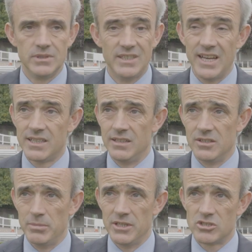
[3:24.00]
What they think
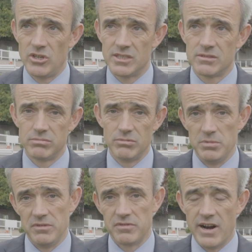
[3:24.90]
they're best dressed
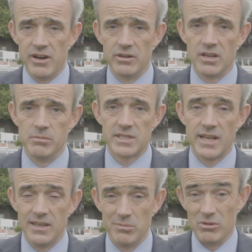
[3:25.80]
would be Fran or Tom
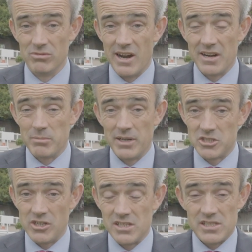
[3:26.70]
Stanley, but are they
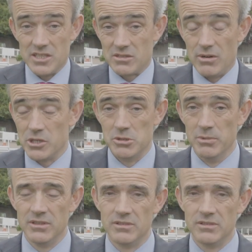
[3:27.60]
best dressed? That's questionable.